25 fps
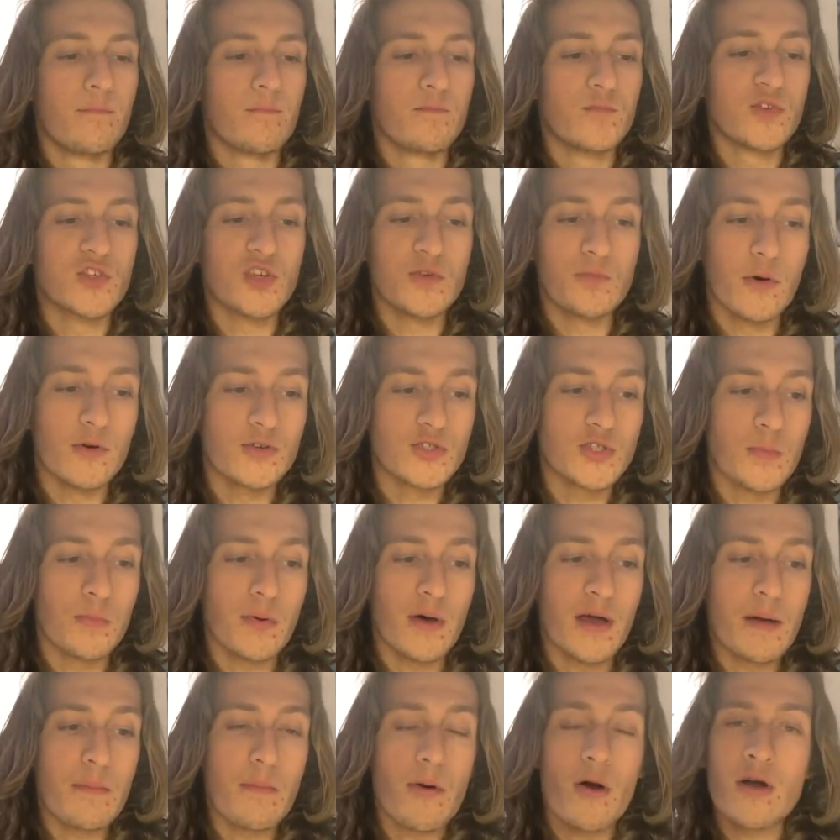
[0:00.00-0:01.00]
supposed to
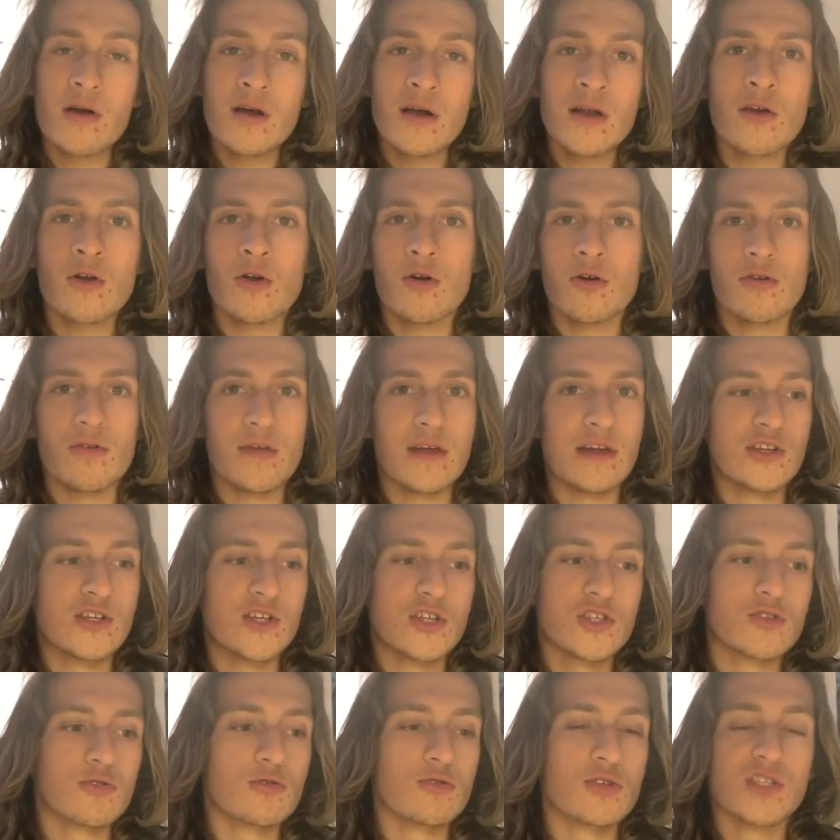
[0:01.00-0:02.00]
play a part in it, or they
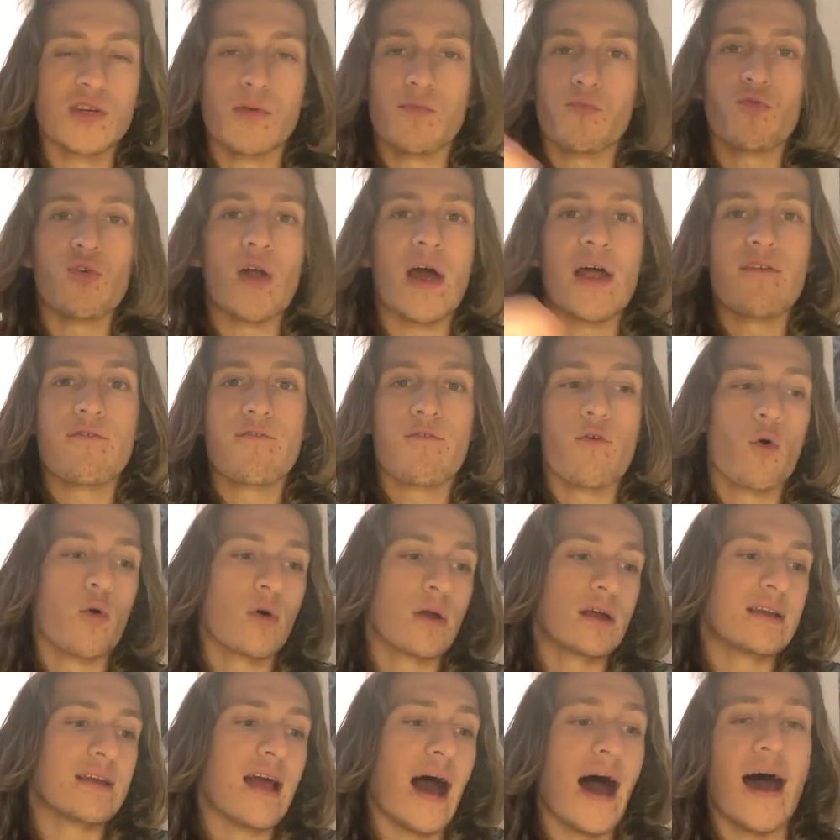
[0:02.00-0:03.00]
just threw some red
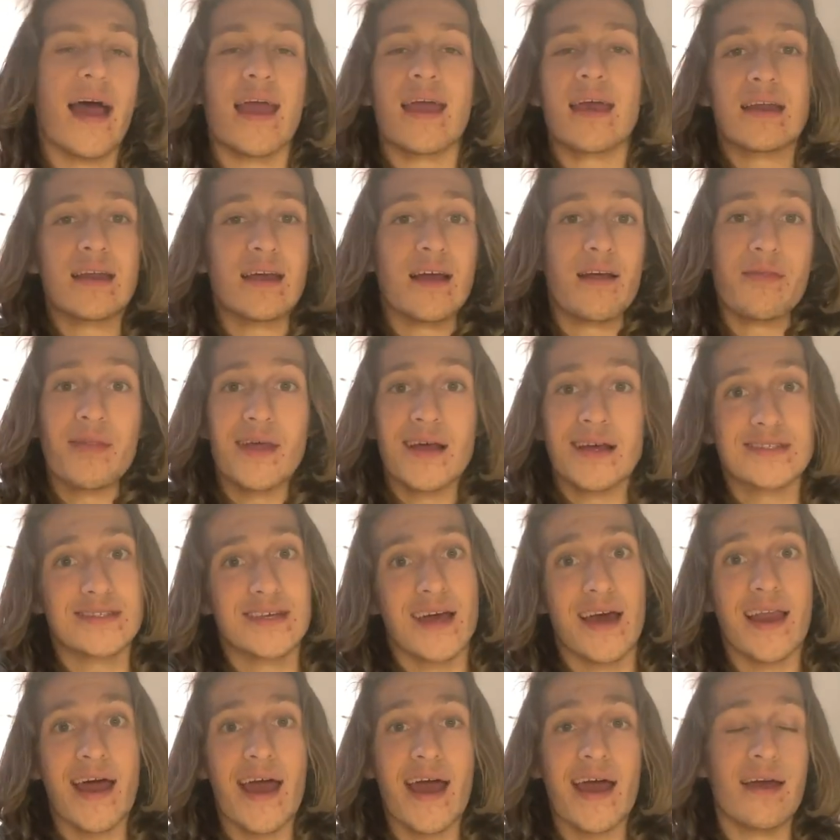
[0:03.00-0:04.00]
40 dye in it and they
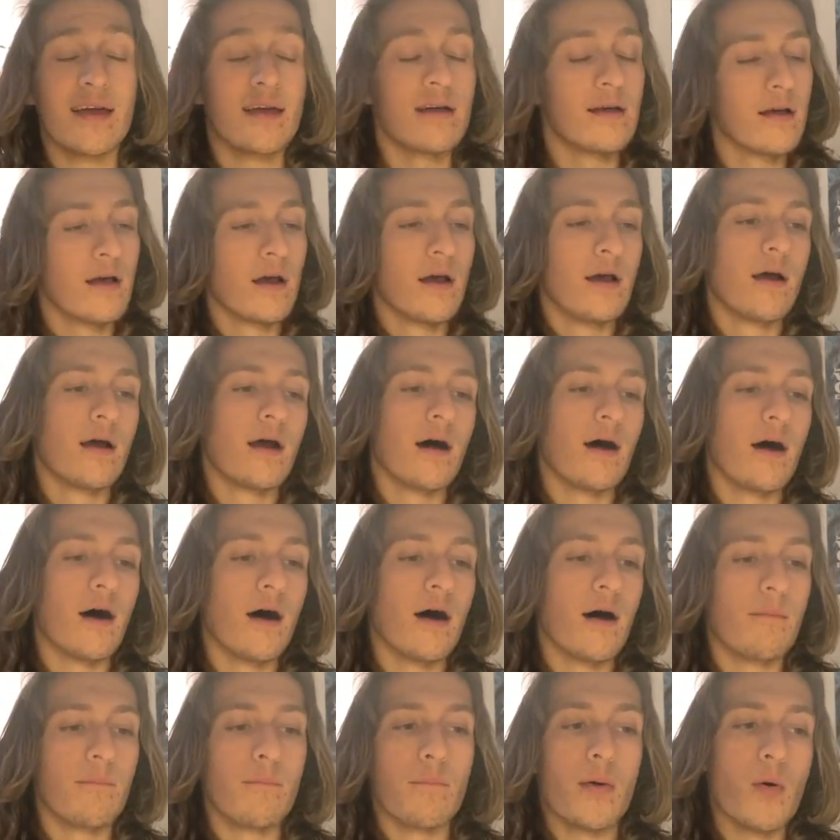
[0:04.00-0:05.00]
said, hey,
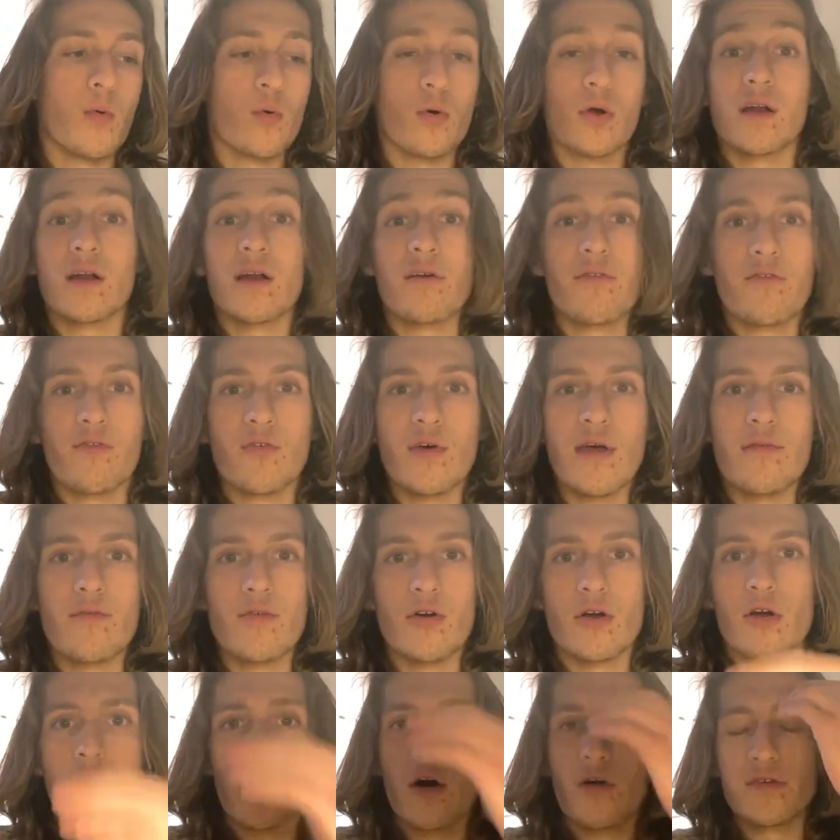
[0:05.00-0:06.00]
but we're gonna
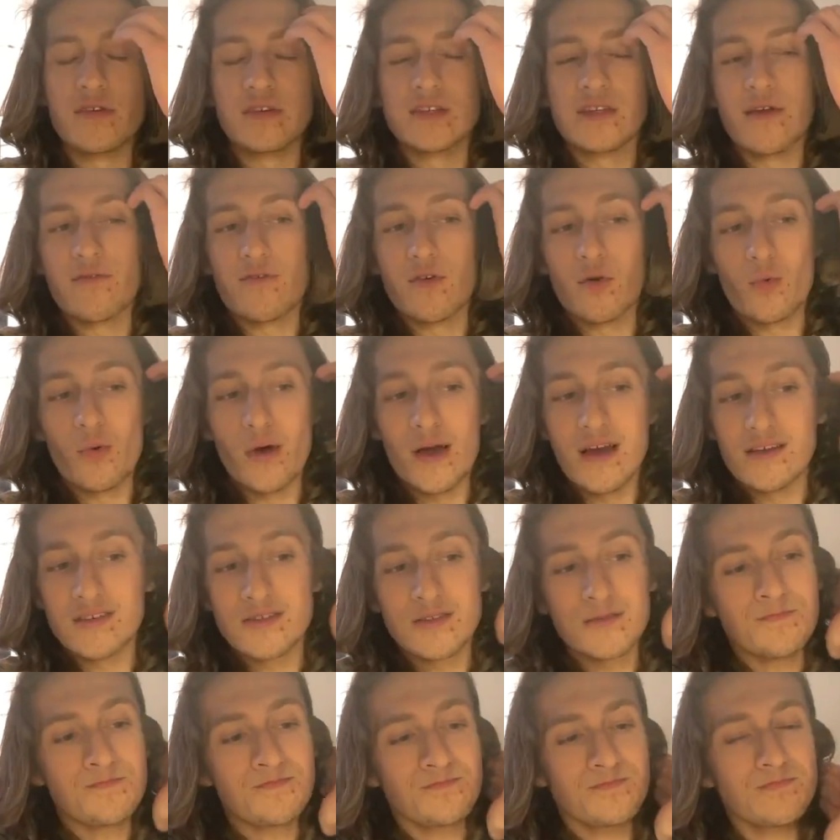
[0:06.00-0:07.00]
flavor it all these different
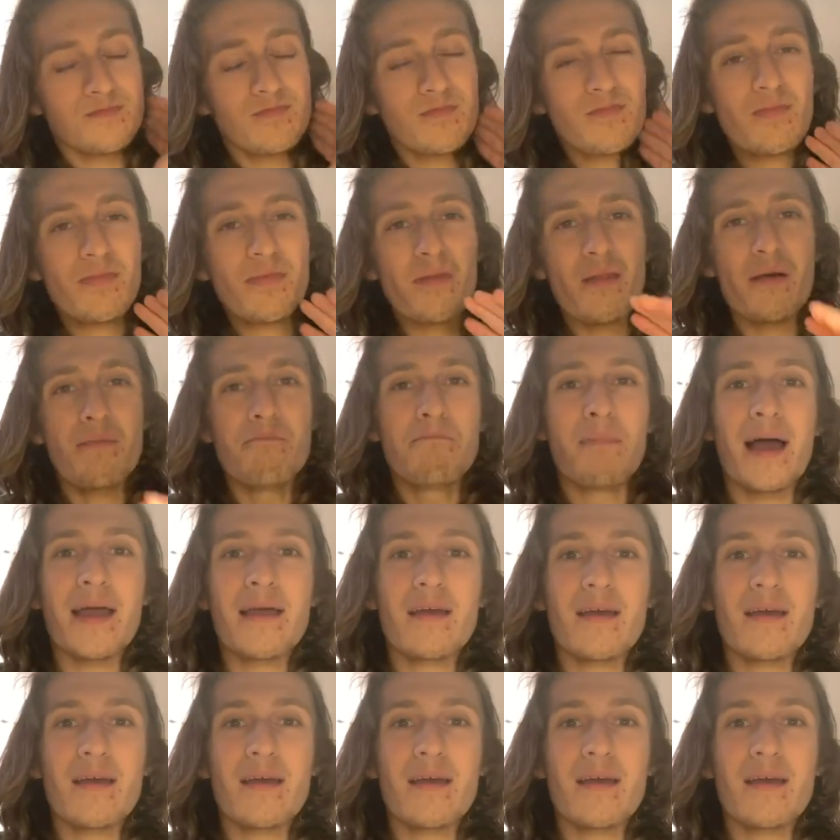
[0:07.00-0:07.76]
ways. My